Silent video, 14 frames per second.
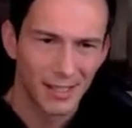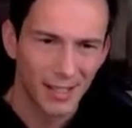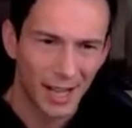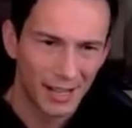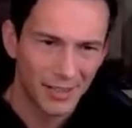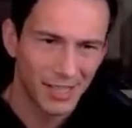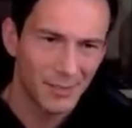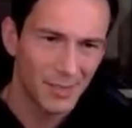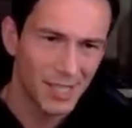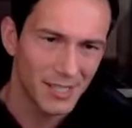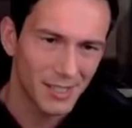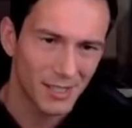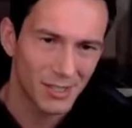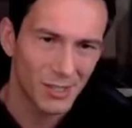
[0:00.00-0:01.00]
I think because
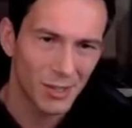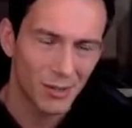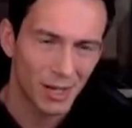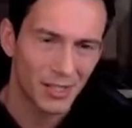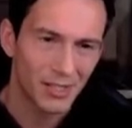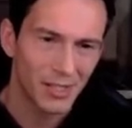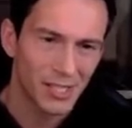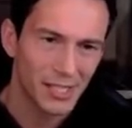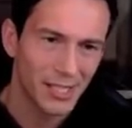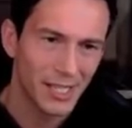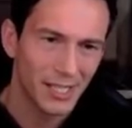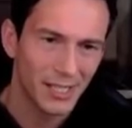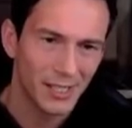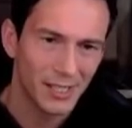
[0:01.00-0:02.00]
it's so
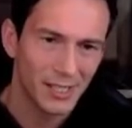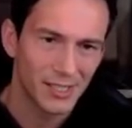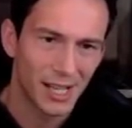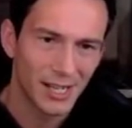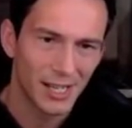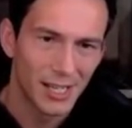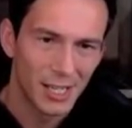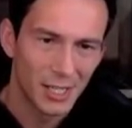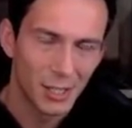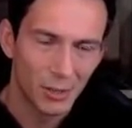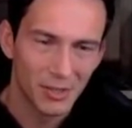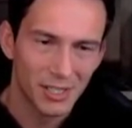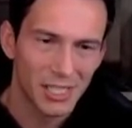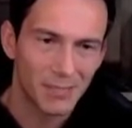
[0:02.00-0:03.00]
understated, you
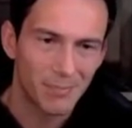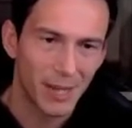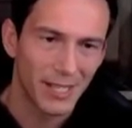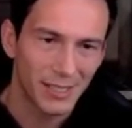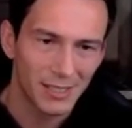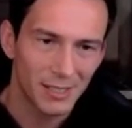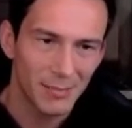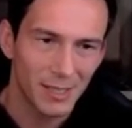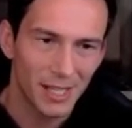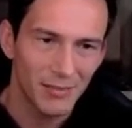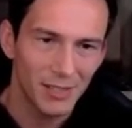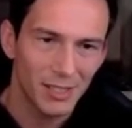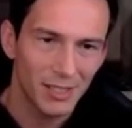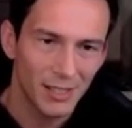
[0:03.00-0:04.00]
don't expect it to be
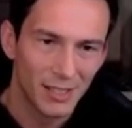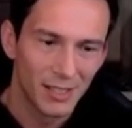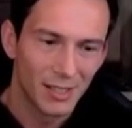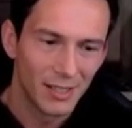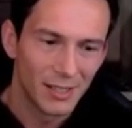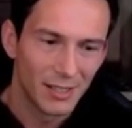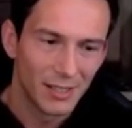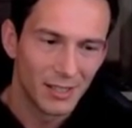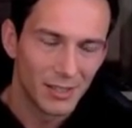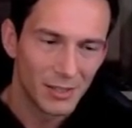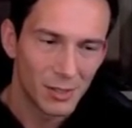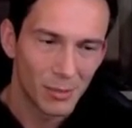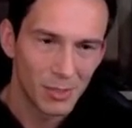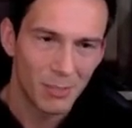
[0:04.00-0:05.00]
heavy.
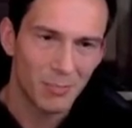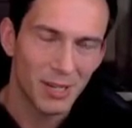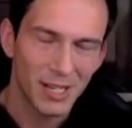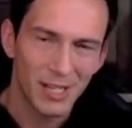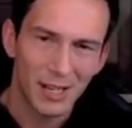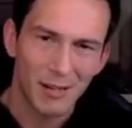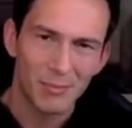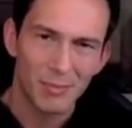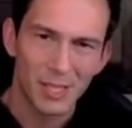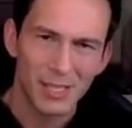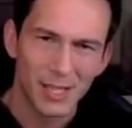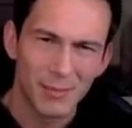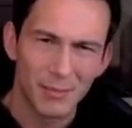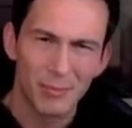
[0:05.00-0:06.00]
So when you pick it up,
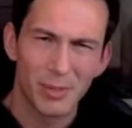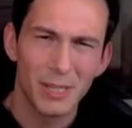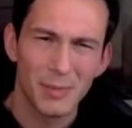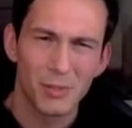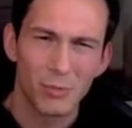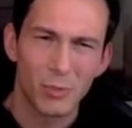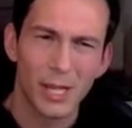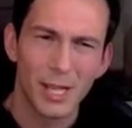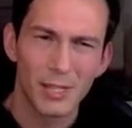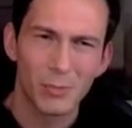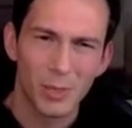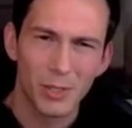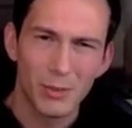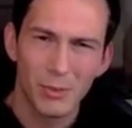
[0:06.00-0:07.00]
it pretty much weighs
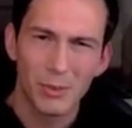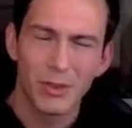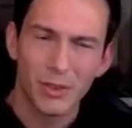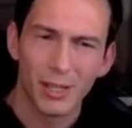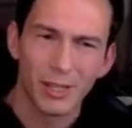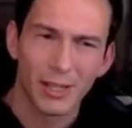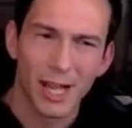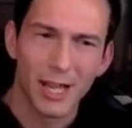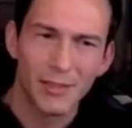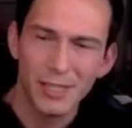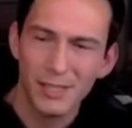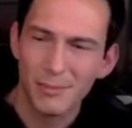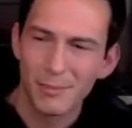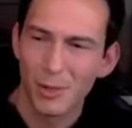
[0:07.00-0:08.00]
what you would think. I
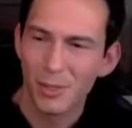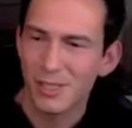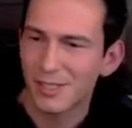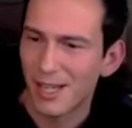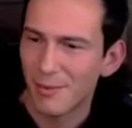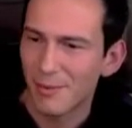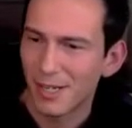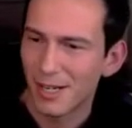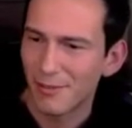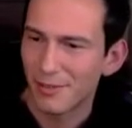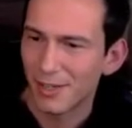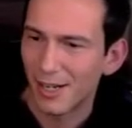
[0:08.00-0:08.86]
think the most of the time whenever